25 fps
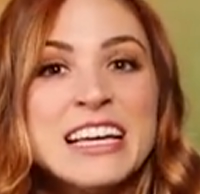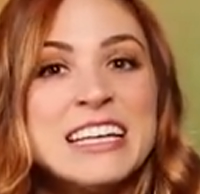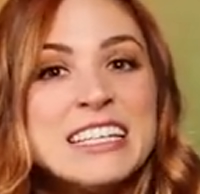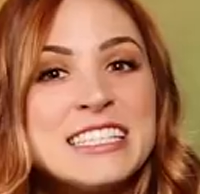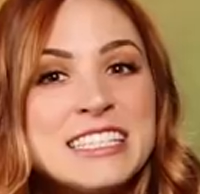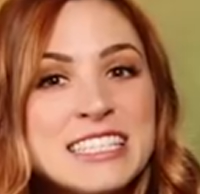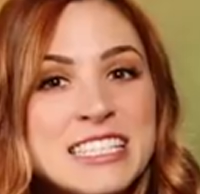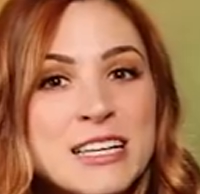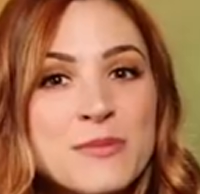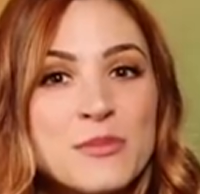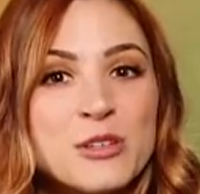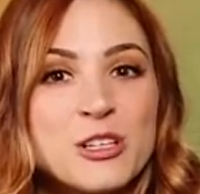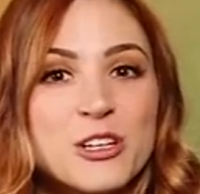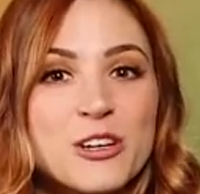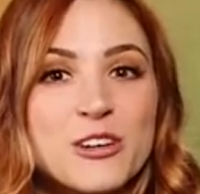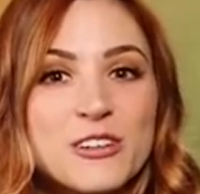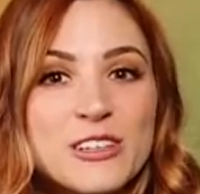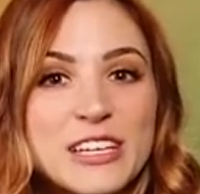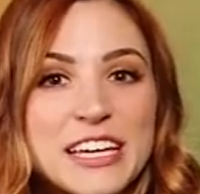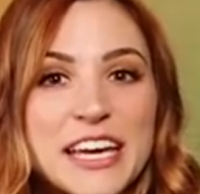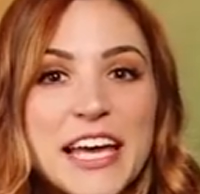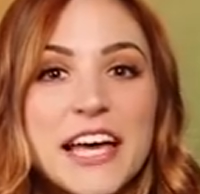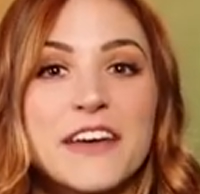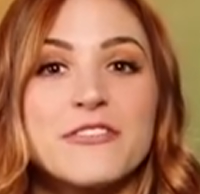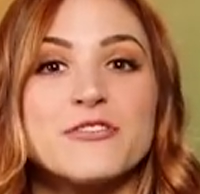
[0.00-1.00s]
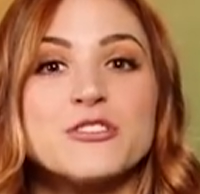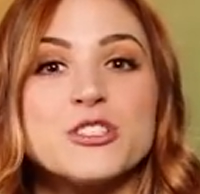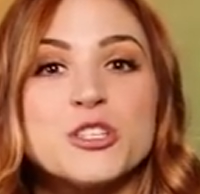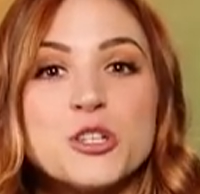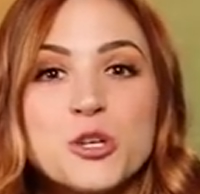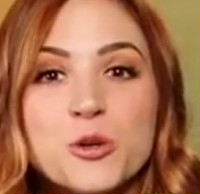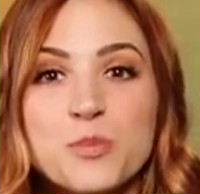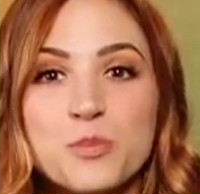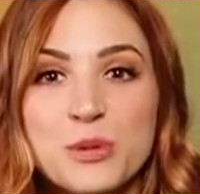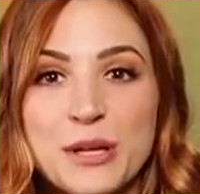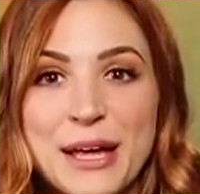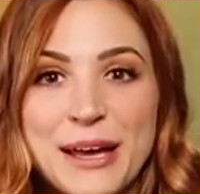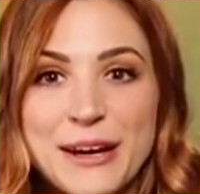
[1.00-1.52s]
Similarly, if
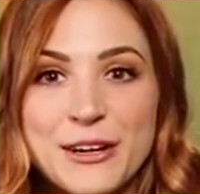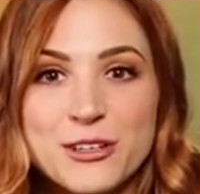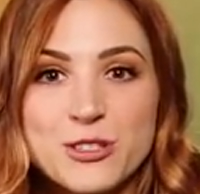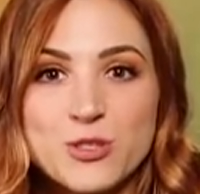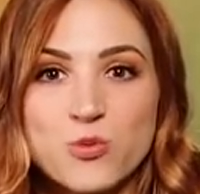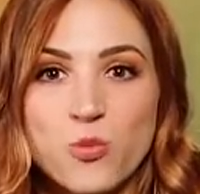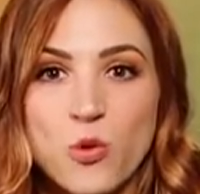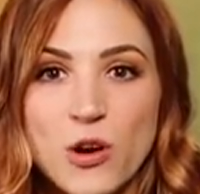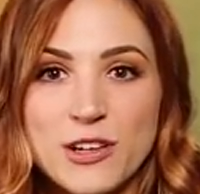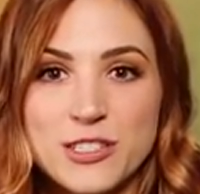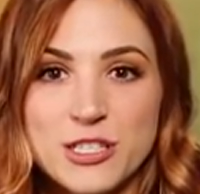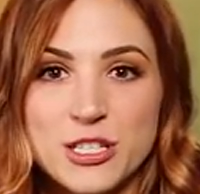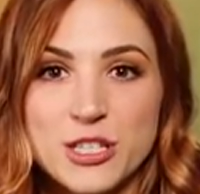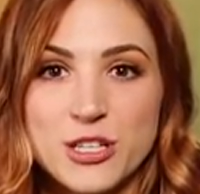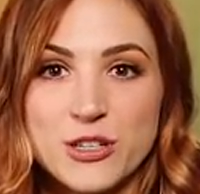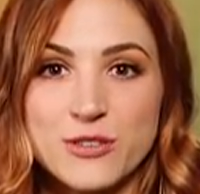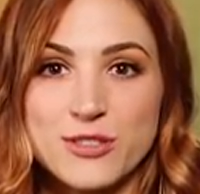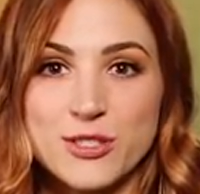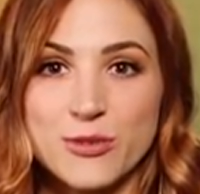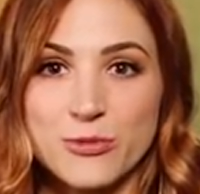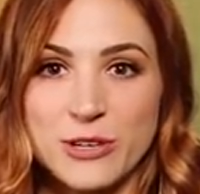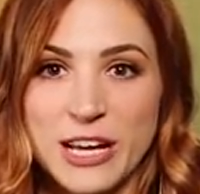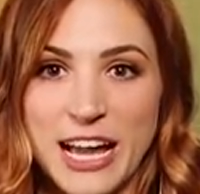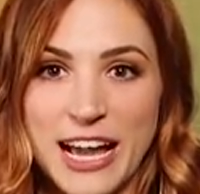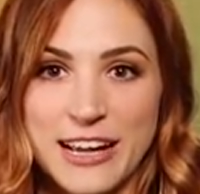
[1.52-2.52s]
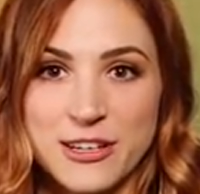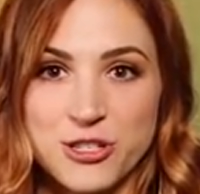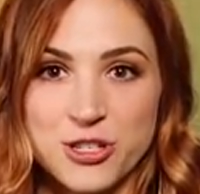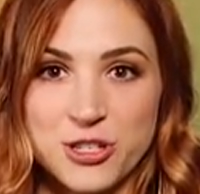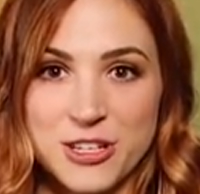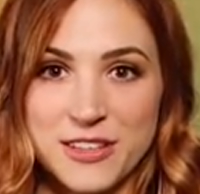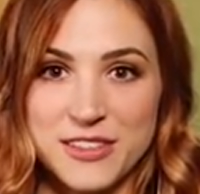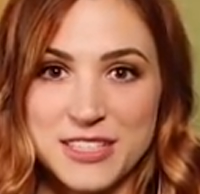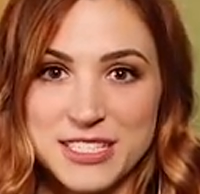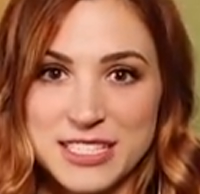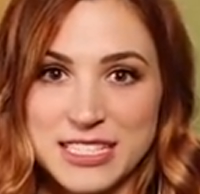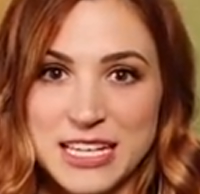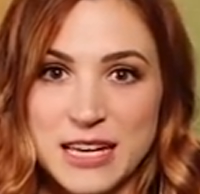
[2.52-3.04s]
two players want to use a
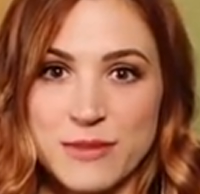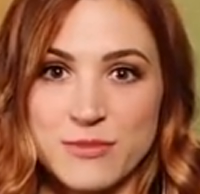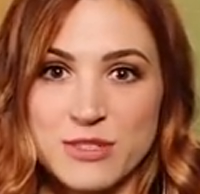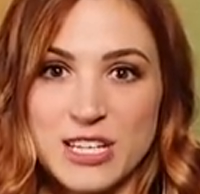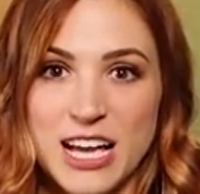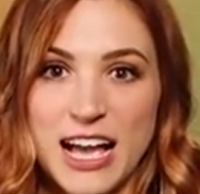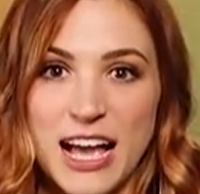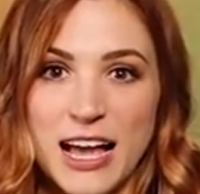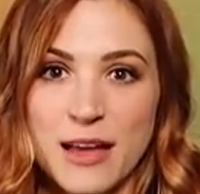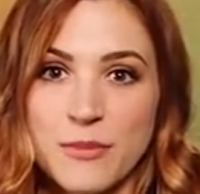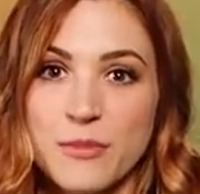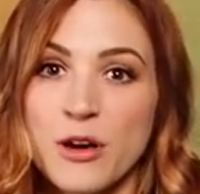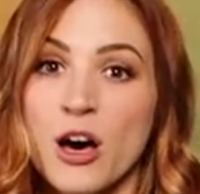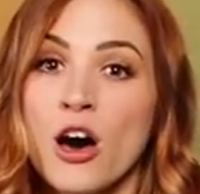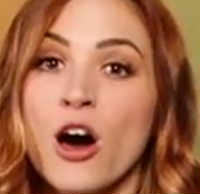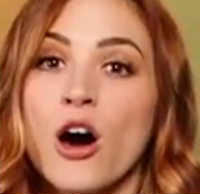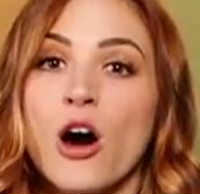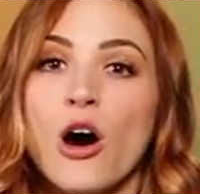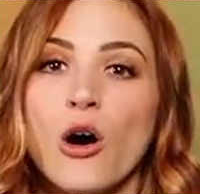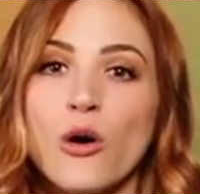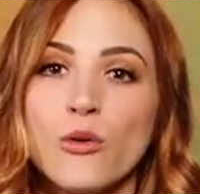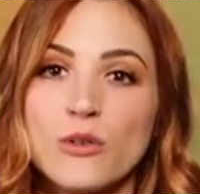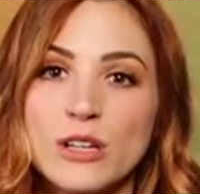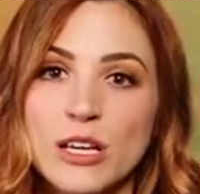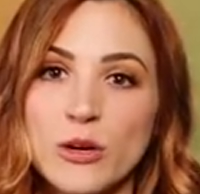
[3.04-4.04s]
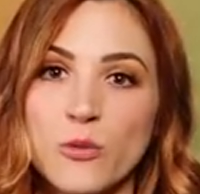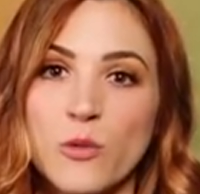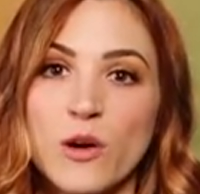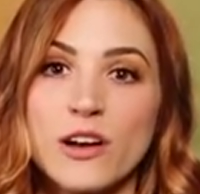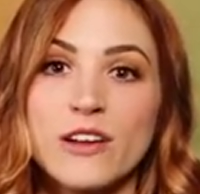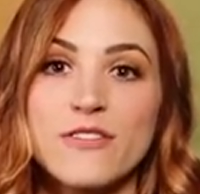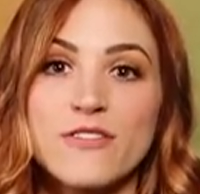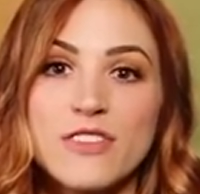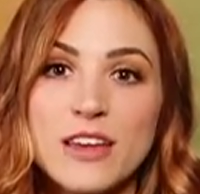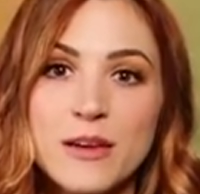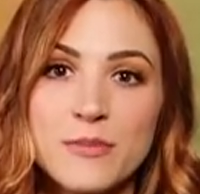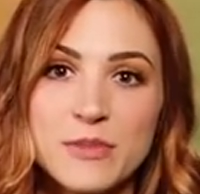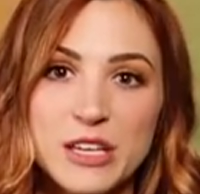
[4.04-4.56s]
reaction at the same time, only one
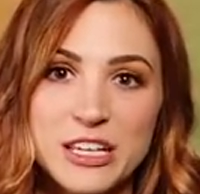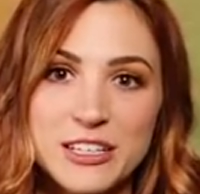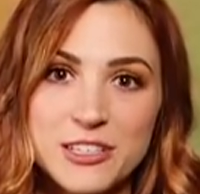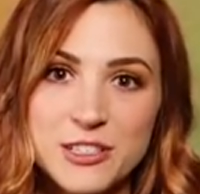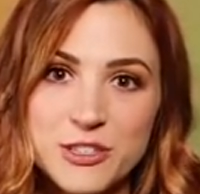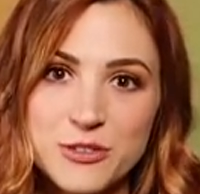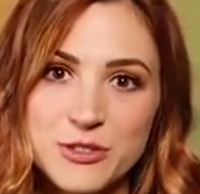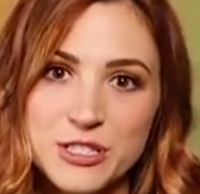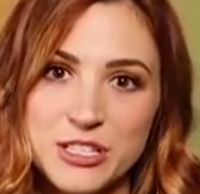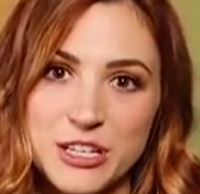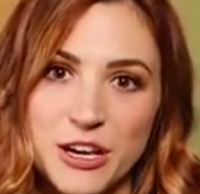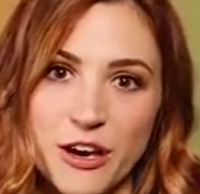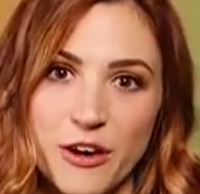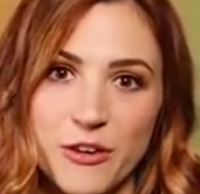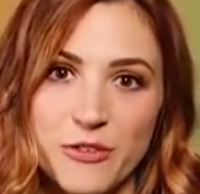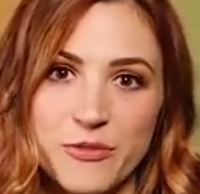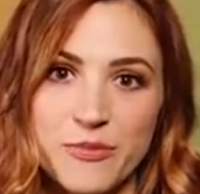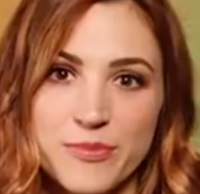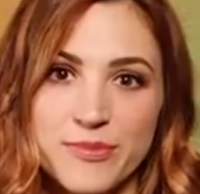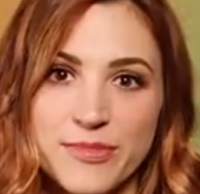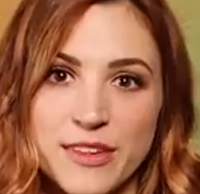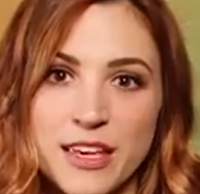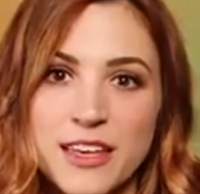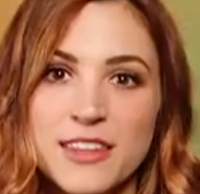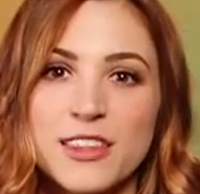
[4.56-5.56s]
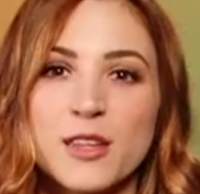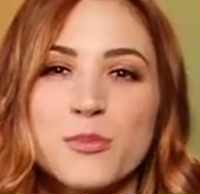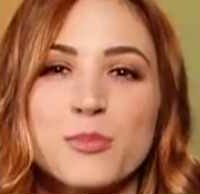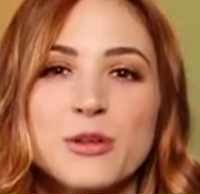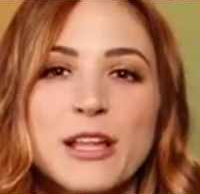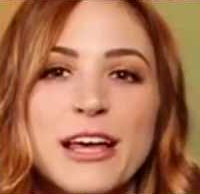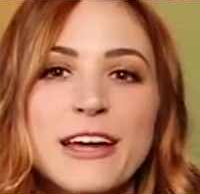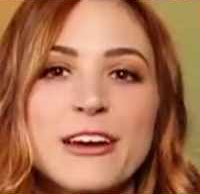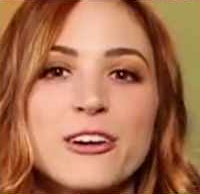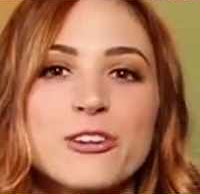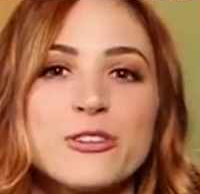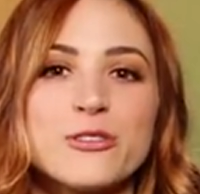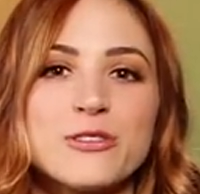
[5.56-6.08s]
of them can do so. The
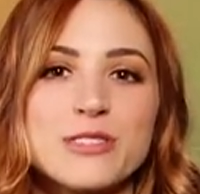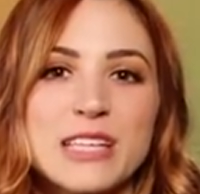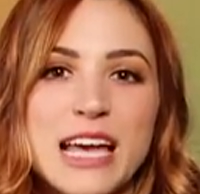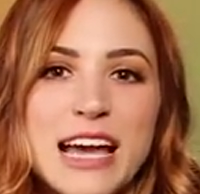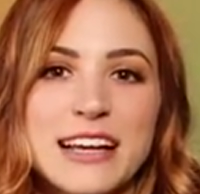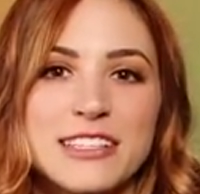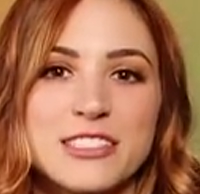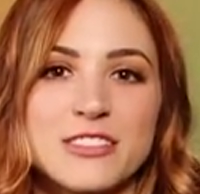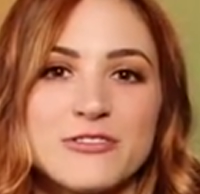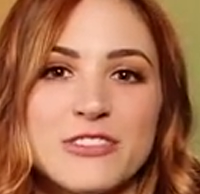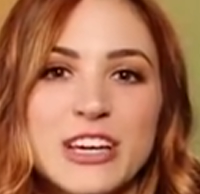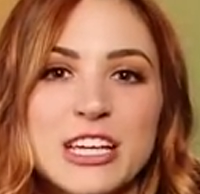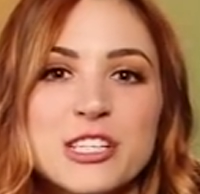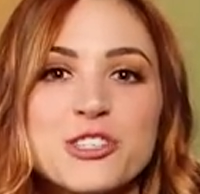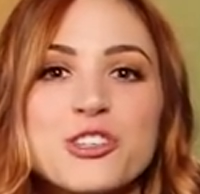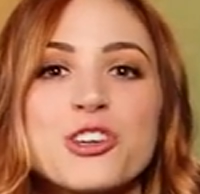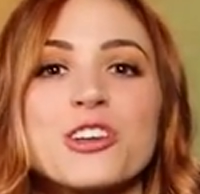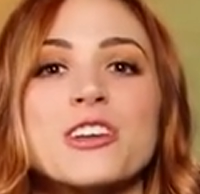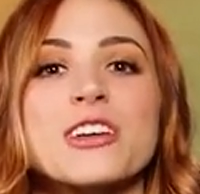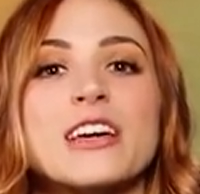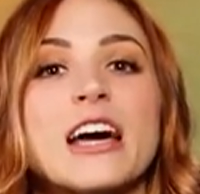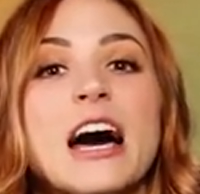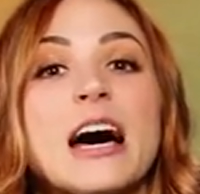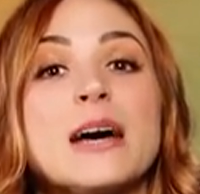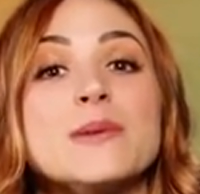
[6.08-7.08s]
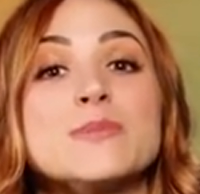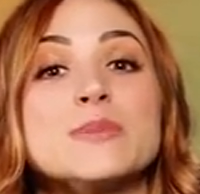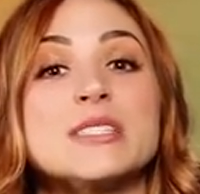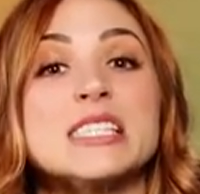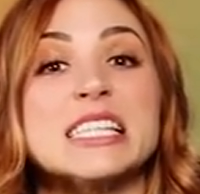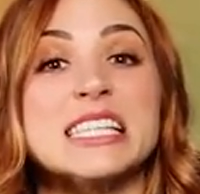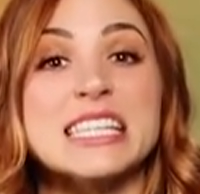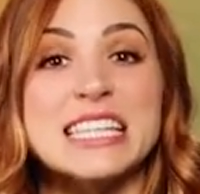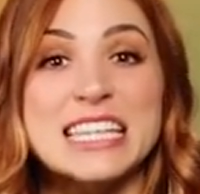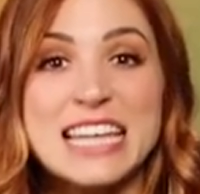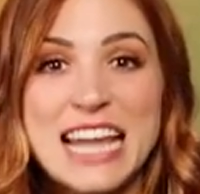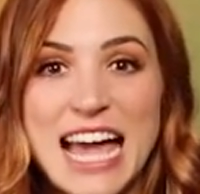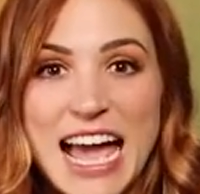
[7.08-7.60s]
player whose activation
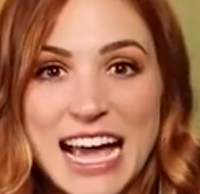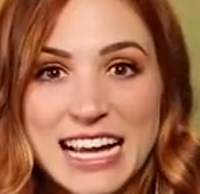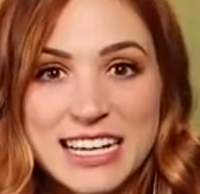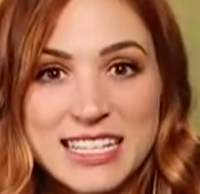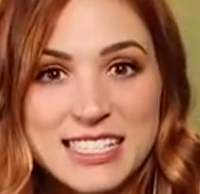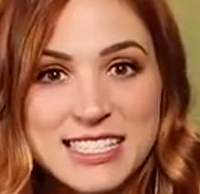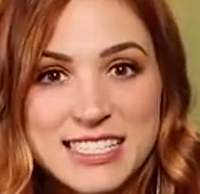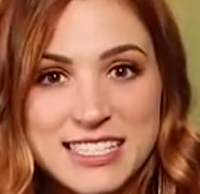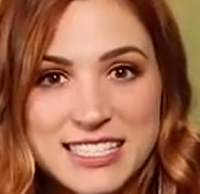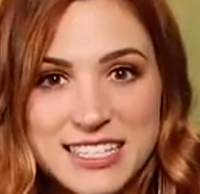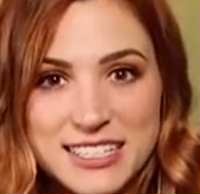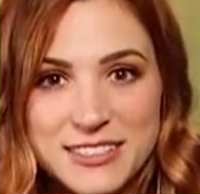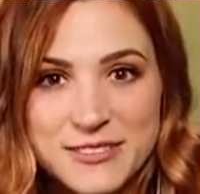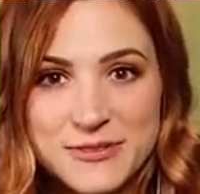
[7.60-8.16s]
comes next.